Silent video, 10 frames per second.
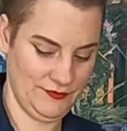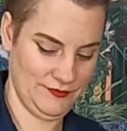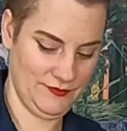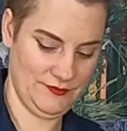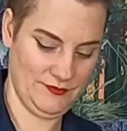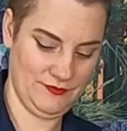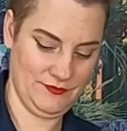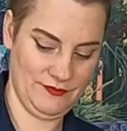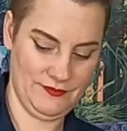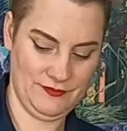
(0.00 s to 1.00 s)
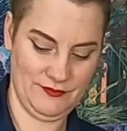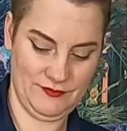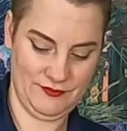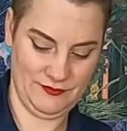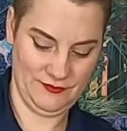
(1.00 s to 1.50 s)

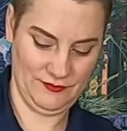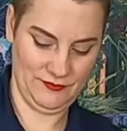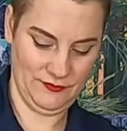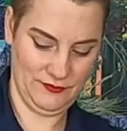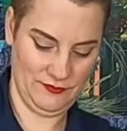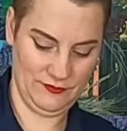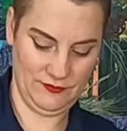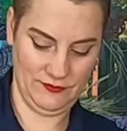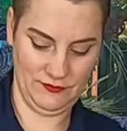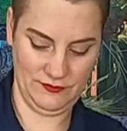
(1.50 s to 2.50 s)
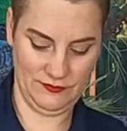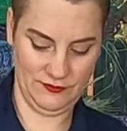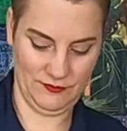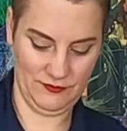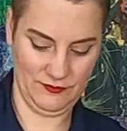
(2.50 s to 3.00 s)

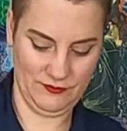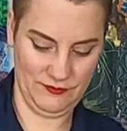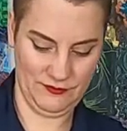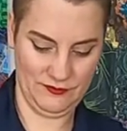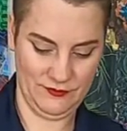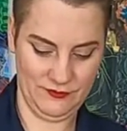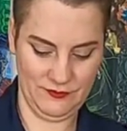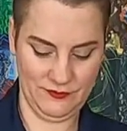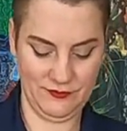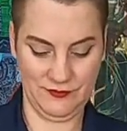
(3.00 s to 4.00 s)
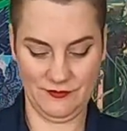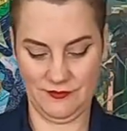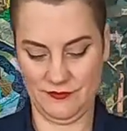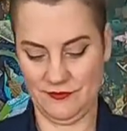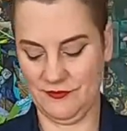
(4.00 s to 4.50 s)

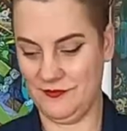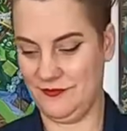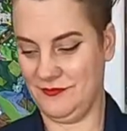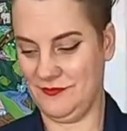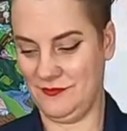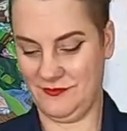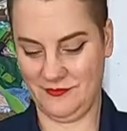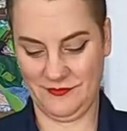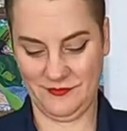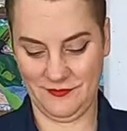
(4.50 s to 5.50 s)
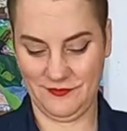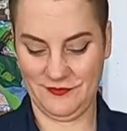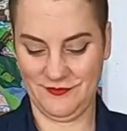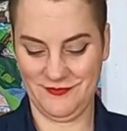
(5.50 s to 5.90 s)
(no one is talking)